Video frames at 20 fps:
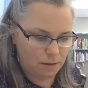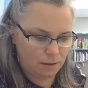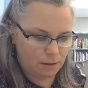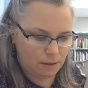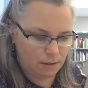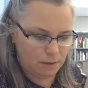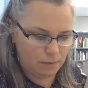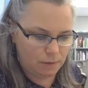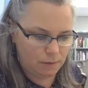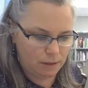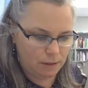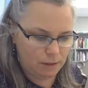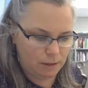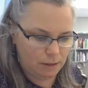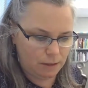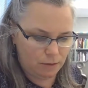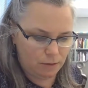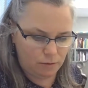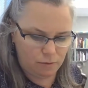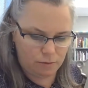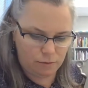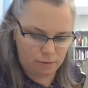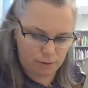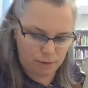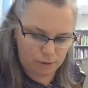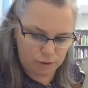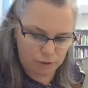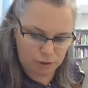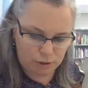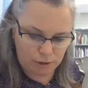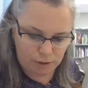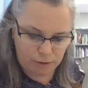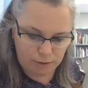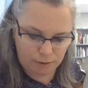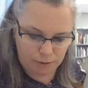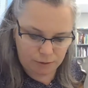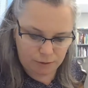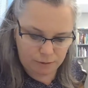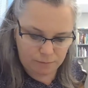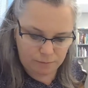I'm getting an orange
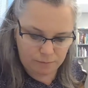color.